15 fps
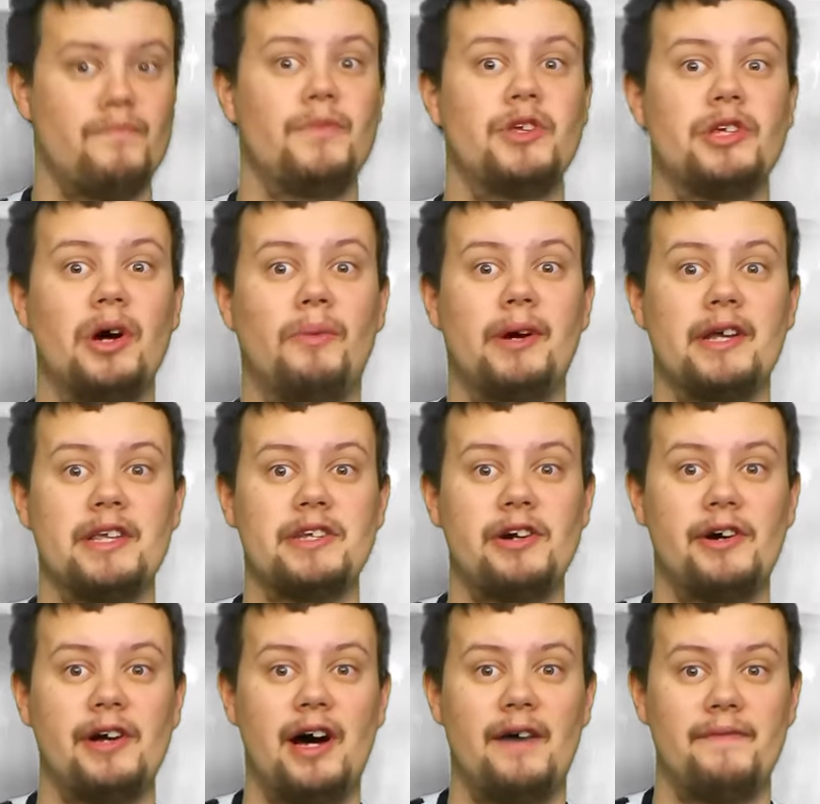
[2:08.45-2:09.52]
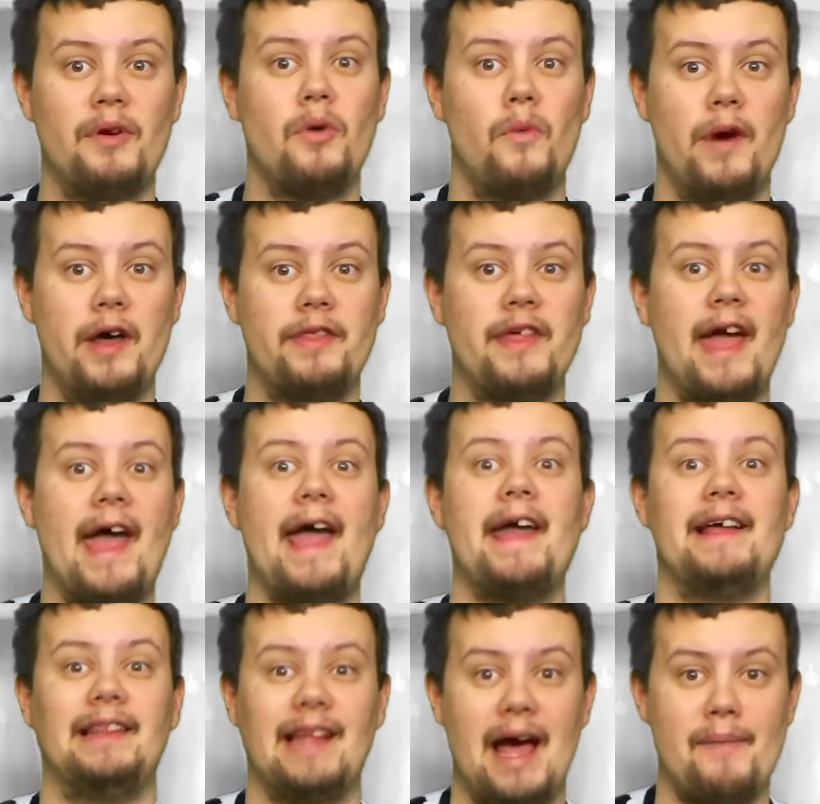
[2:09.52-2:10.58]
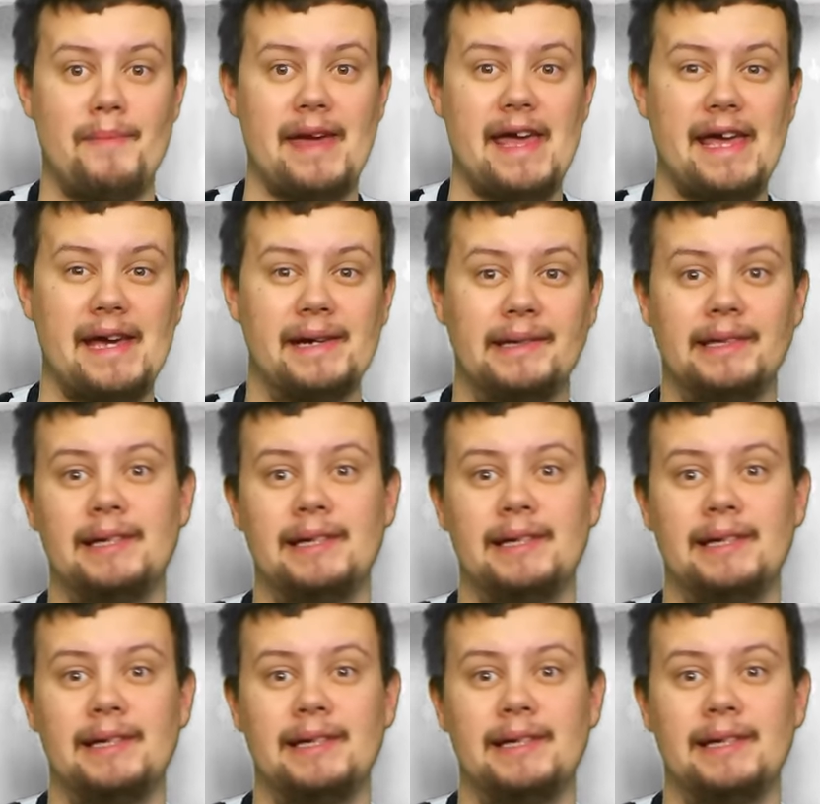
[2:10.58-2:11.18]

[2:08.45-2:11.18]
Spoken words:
So we're going to start off with a Lemmy.